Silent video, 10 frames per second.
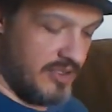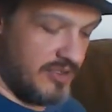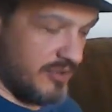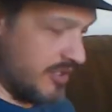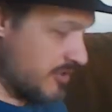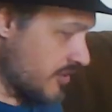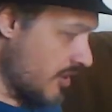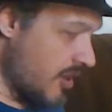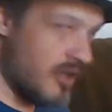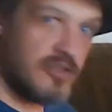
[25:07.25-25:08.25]
Treasure
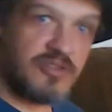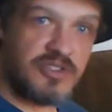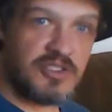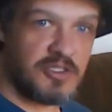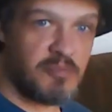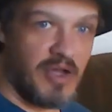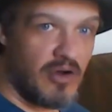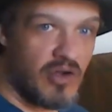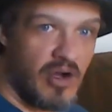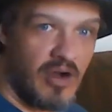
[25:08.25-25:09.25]
cards,
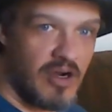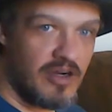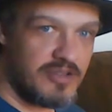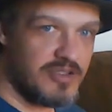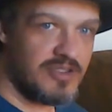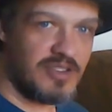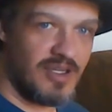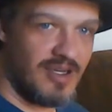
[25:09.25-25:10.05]
spell cards,